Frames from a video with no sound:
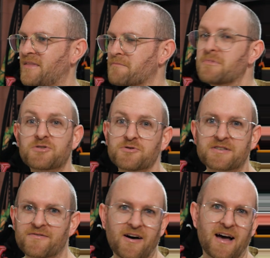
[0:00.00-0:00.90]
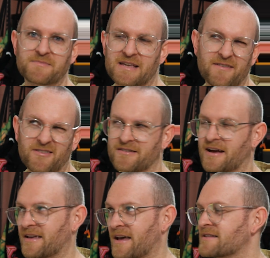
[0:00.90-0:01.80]
Medusa vibes even,
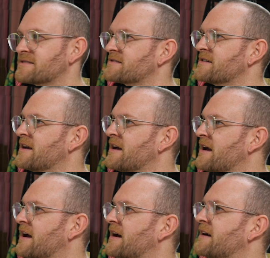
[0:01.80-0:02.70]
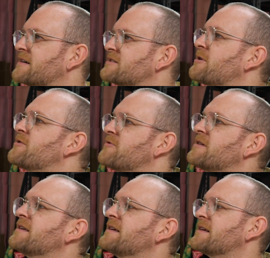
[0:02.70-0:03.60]
I guess. So I
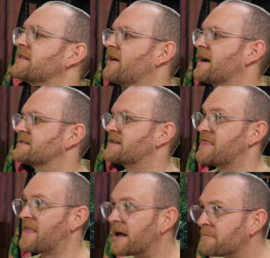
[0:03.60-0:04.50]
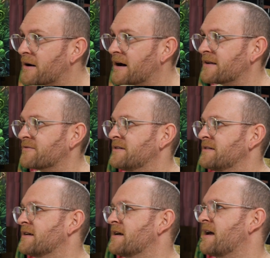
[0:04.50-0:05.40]
really liked that part of
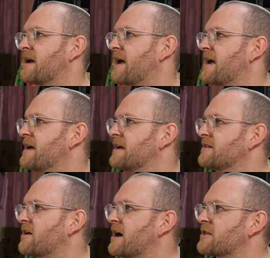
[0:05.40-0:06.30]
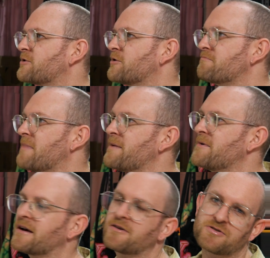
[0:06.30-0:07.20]
it, and I thought
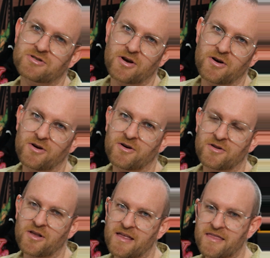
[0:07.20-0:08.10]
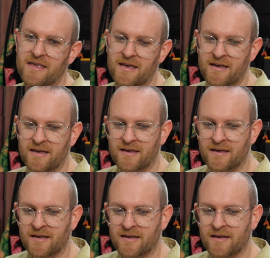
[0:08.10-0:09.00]
maybe I could turn
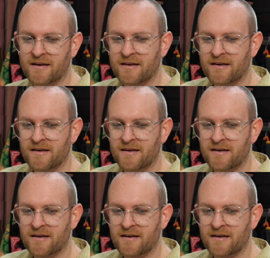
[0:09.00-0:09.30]
the